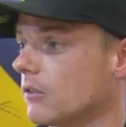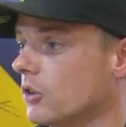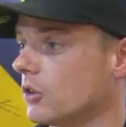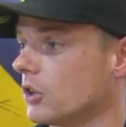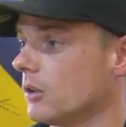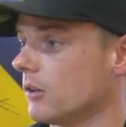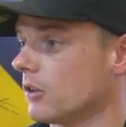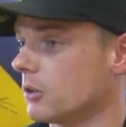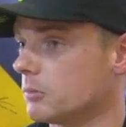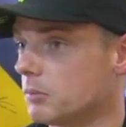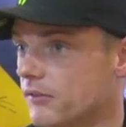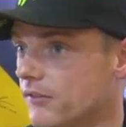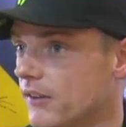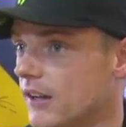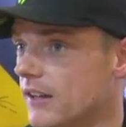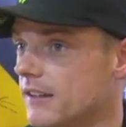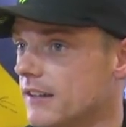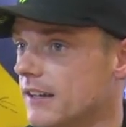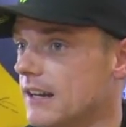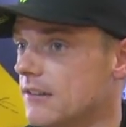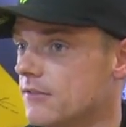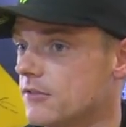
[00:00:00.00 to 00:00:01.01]
I'm going to be
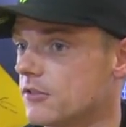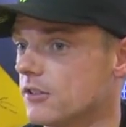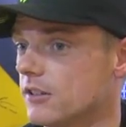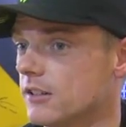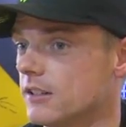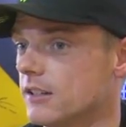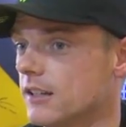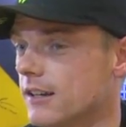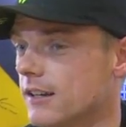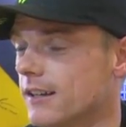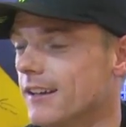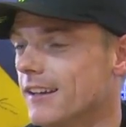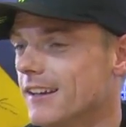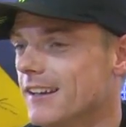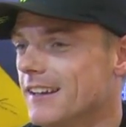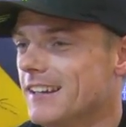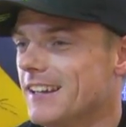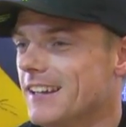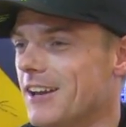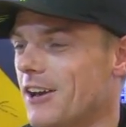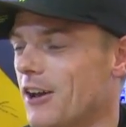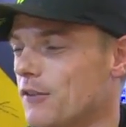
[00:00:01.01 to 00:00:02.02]
fitter than ever, and
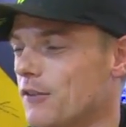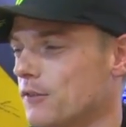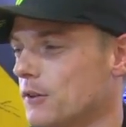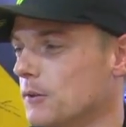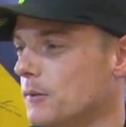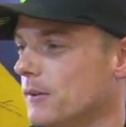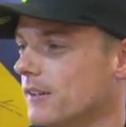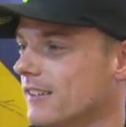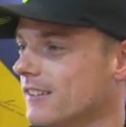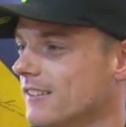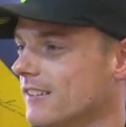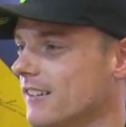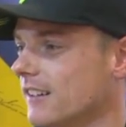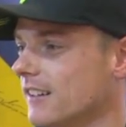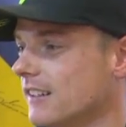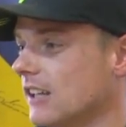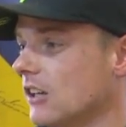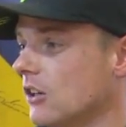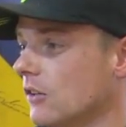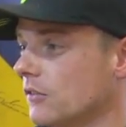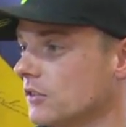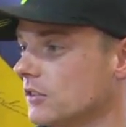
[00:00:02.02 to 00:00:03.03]
yeah, hopefully we can
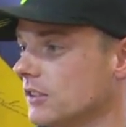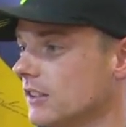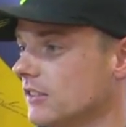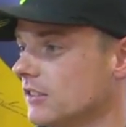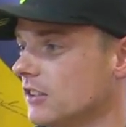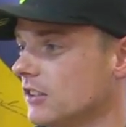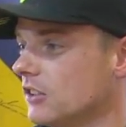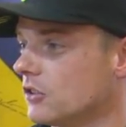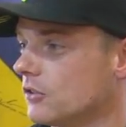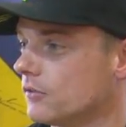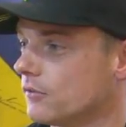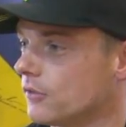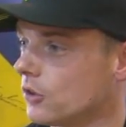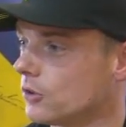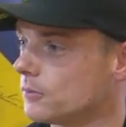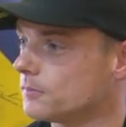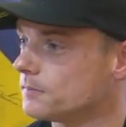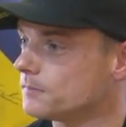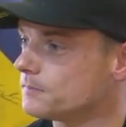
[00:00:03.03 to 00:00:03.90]
kick off the season in good form.